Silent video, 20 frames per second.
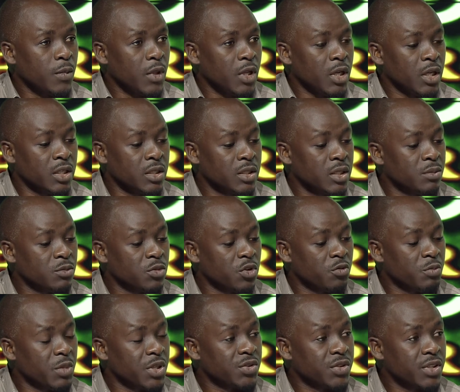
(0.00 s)
in terms of
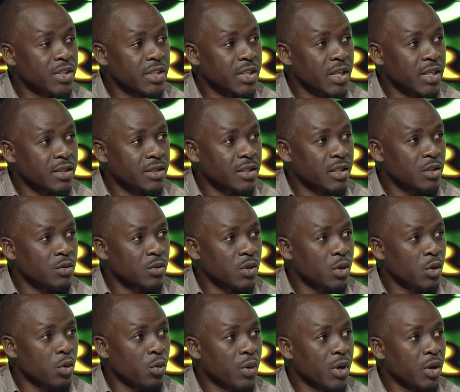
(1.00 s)
metric tons as
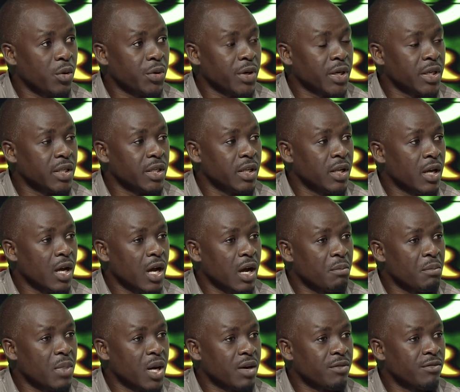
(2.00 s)
well, we are already
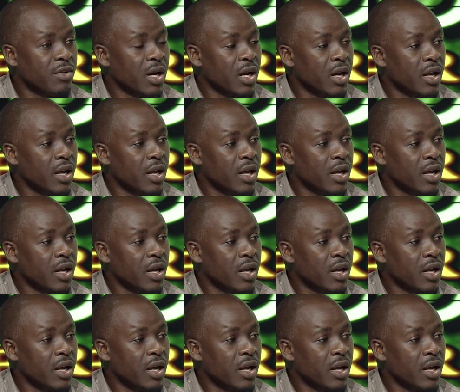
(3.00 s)
above